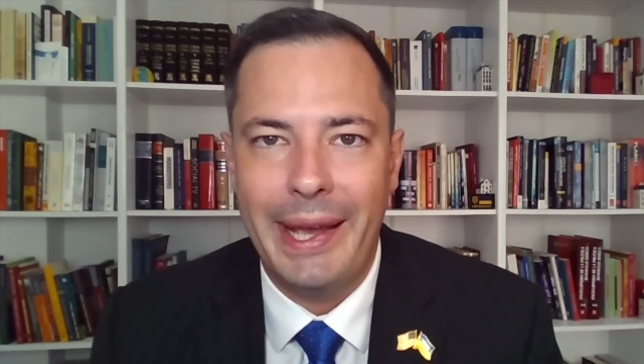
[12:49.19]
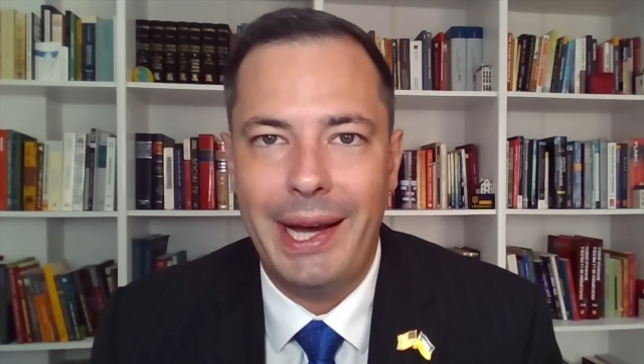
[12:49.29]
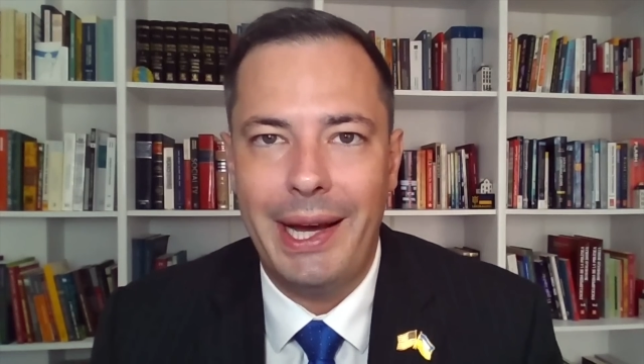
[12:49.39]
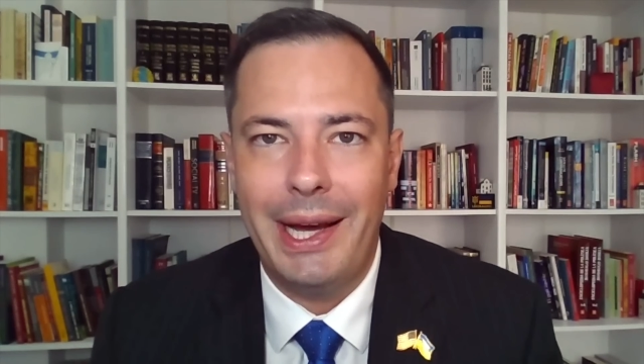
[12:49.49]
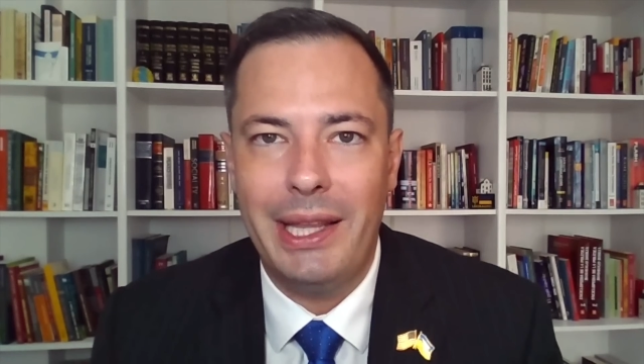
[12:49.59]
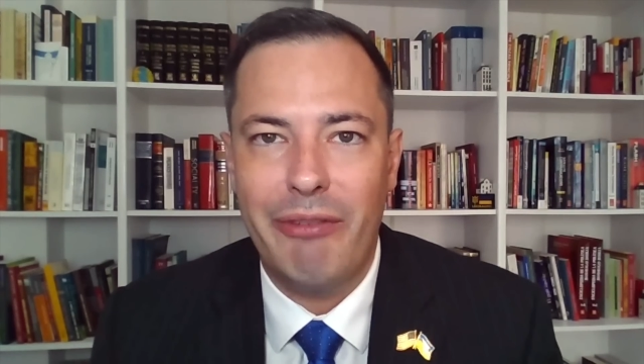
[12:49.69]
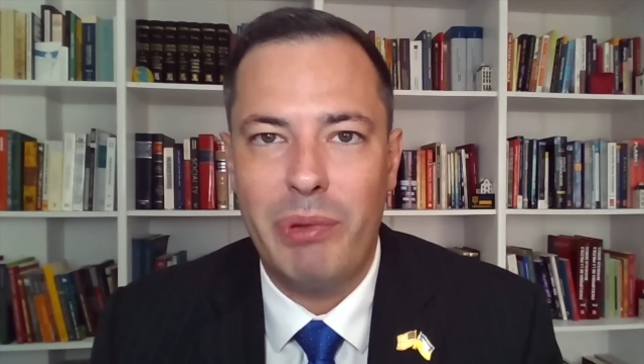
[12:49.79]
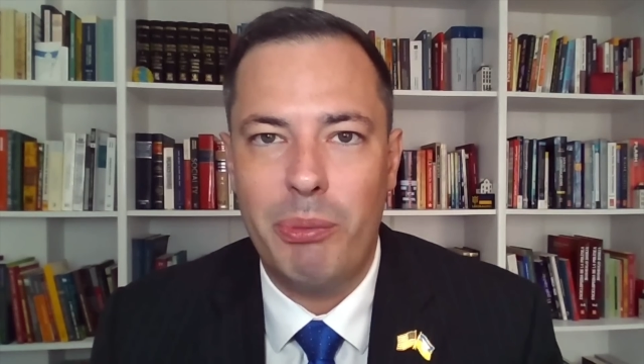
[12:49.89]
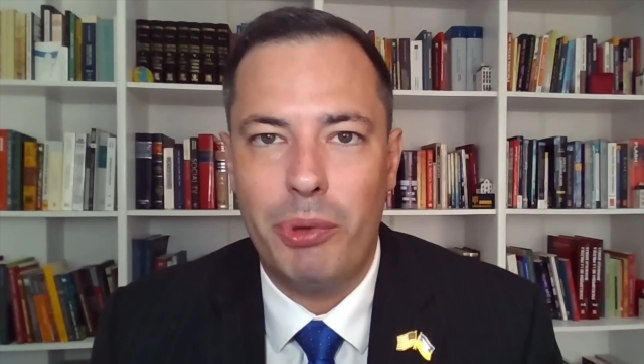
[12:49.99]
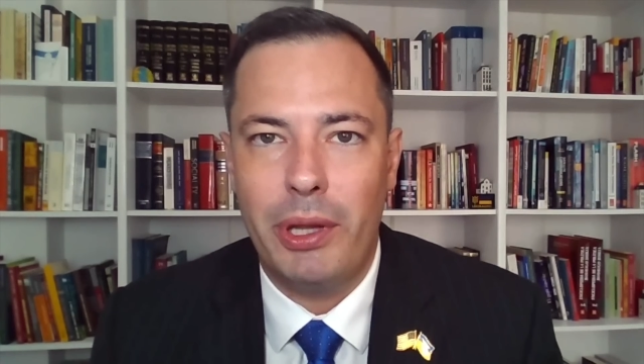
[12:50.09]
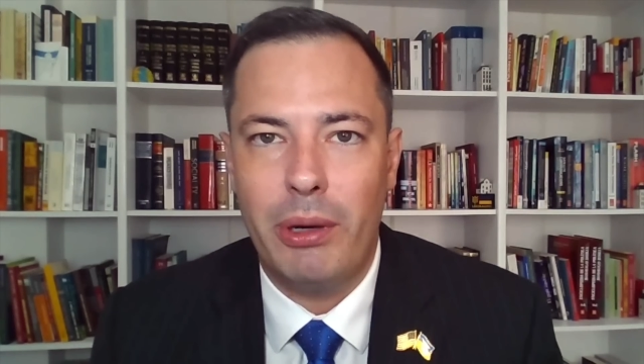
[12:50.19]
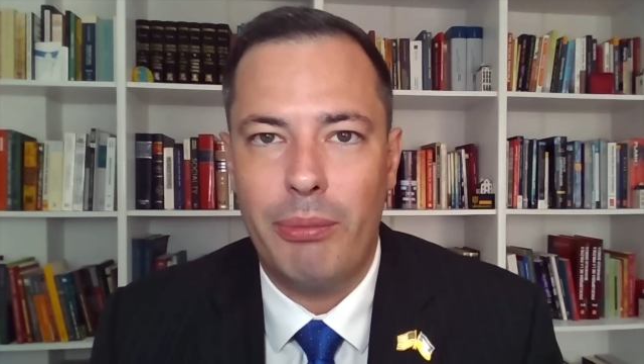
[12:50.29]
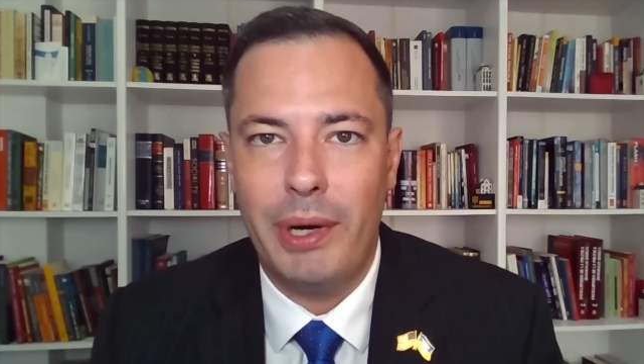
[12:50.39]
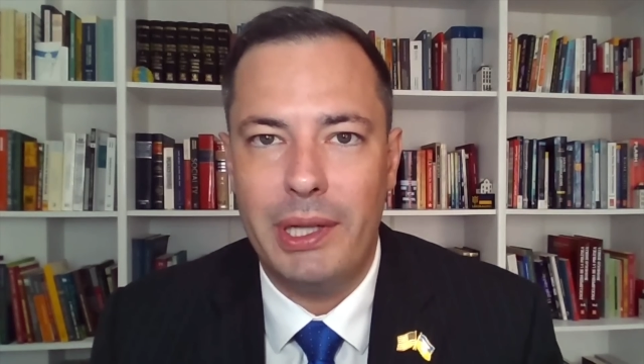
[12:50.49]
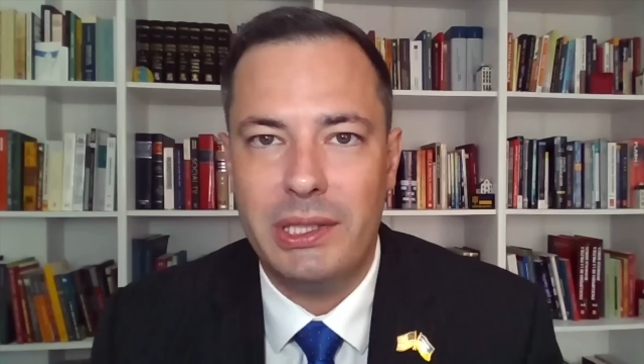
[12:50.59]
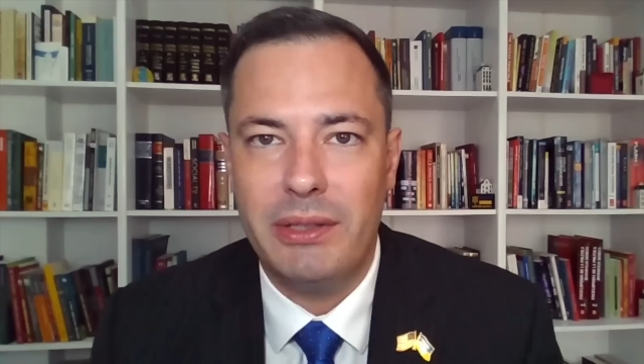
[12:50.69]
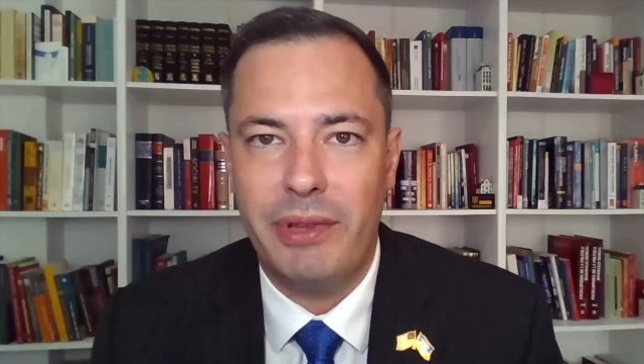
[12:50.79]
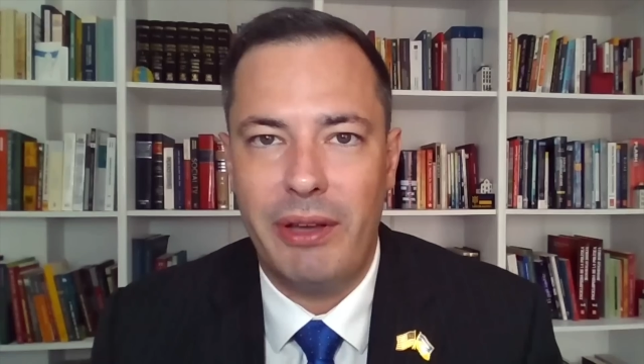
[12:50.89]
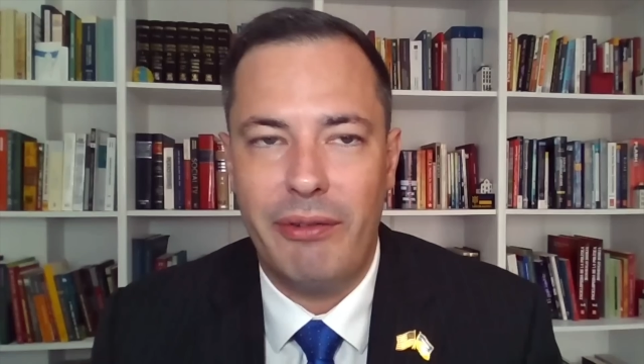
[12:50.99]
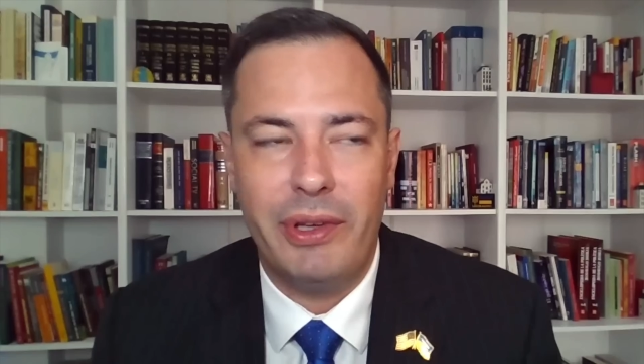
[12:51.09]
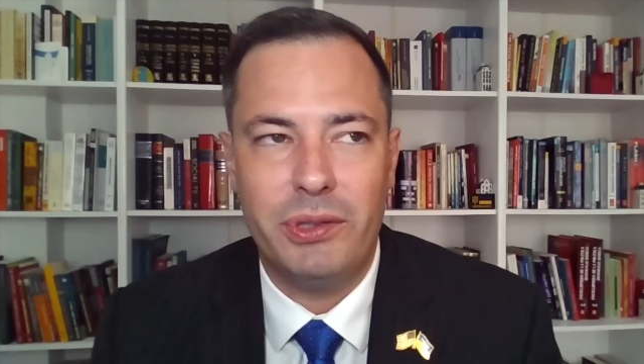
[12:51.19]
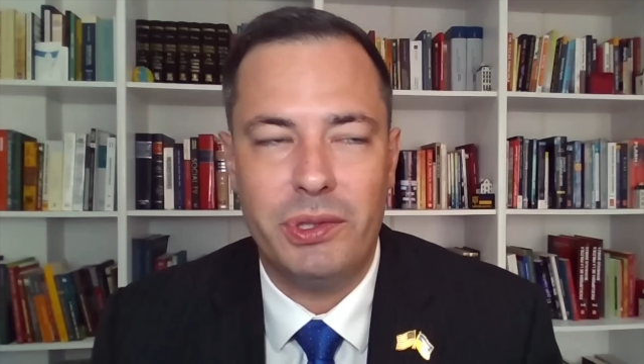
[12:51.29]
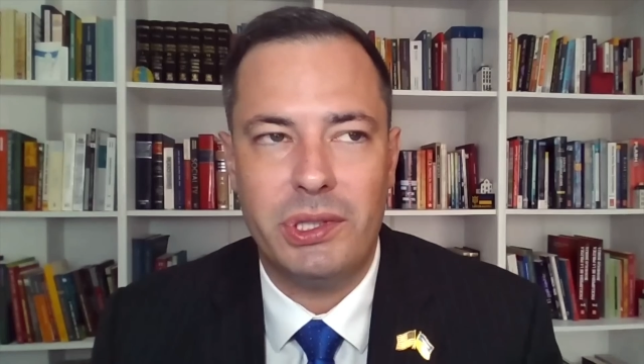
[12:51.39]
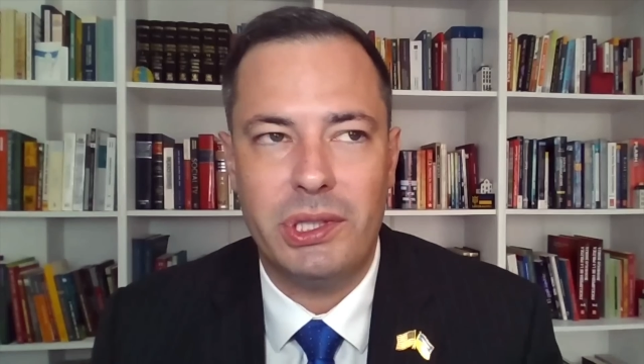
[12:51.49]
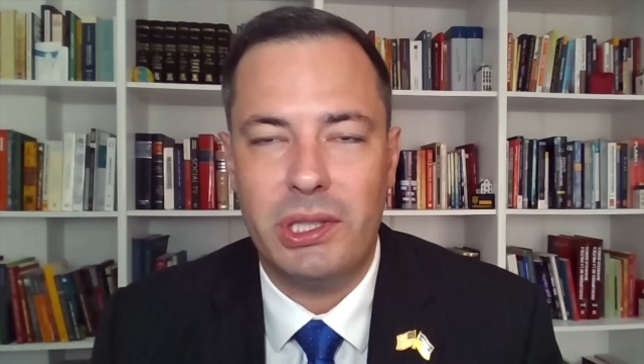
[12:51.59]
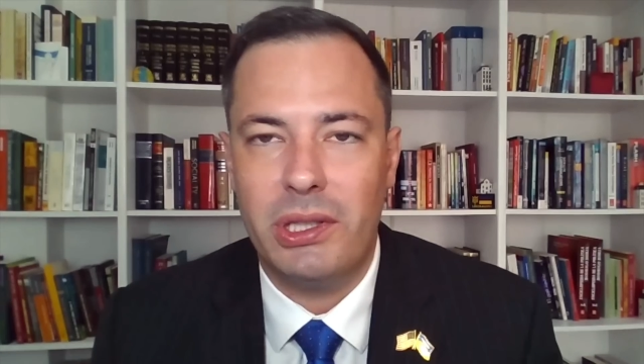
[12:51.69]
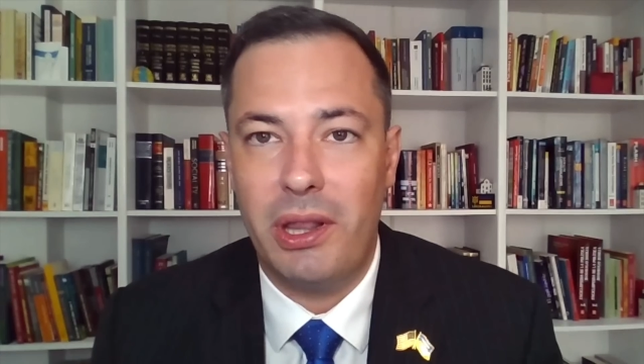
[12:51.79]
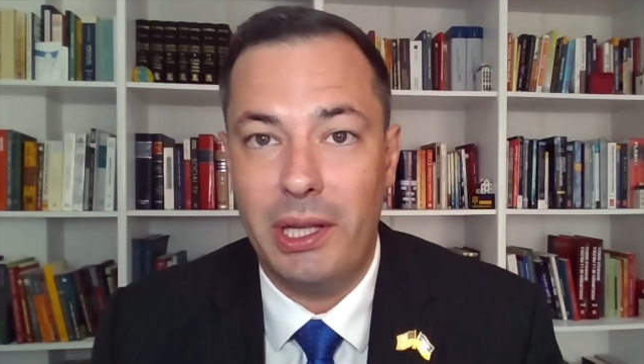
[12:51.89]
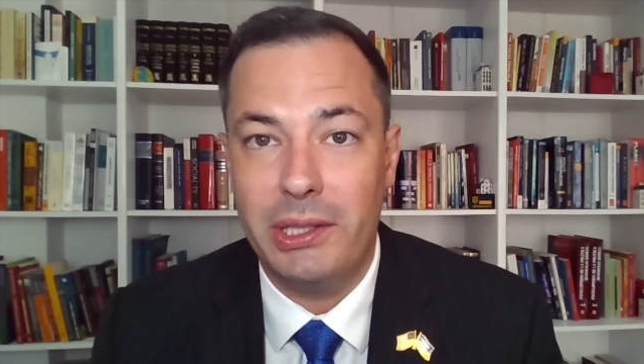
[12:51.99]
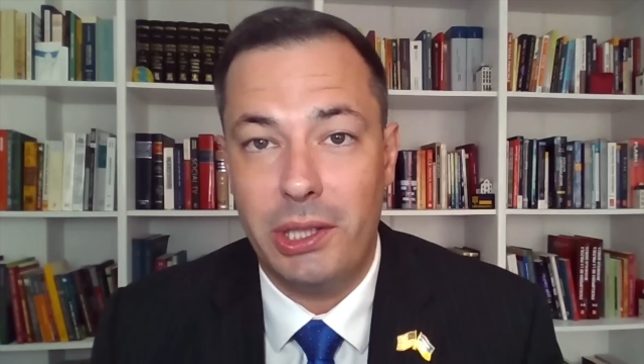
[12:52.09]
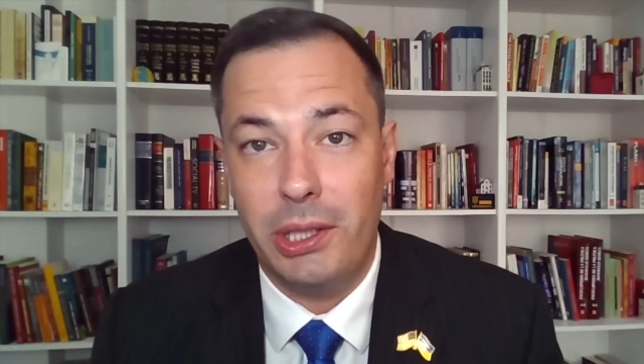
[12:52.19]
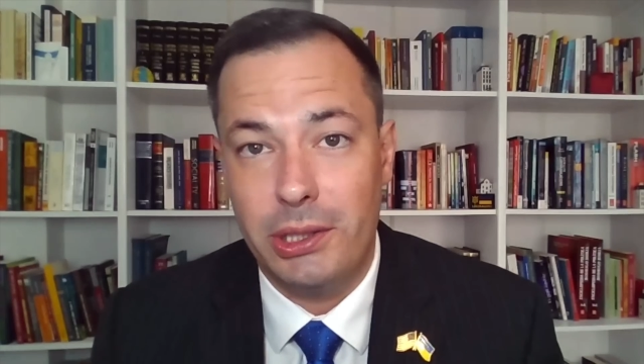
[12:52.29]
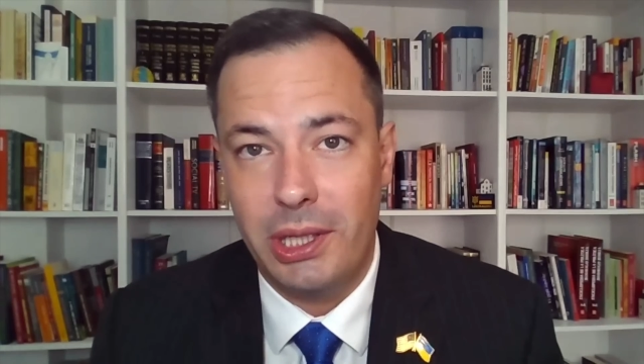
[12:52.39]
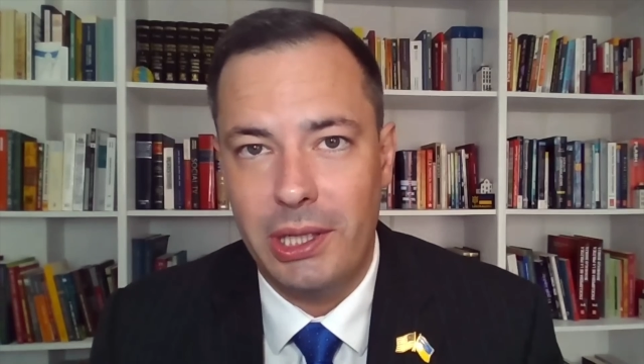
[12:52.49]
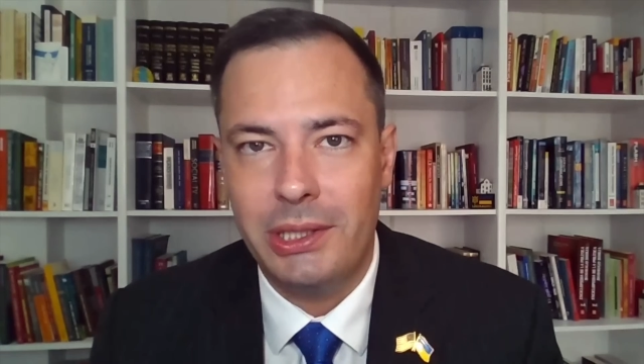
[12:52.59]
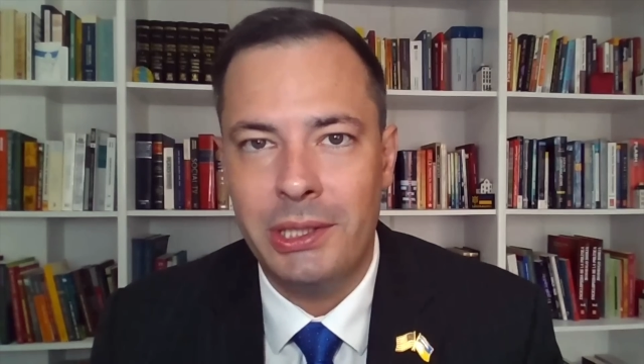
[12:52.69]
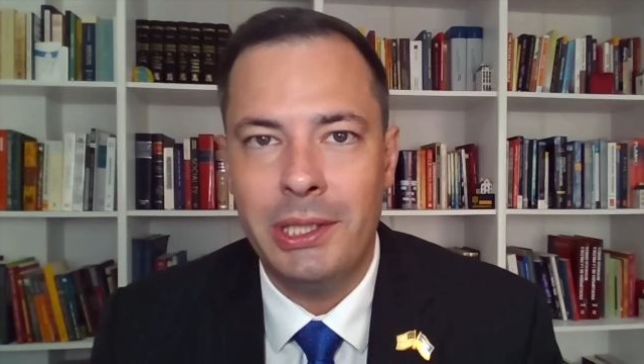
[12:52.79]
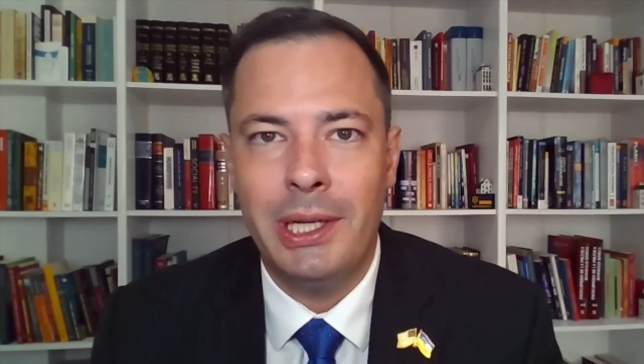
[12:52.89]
And they have people that are impressive. They have interesting things that they discuss.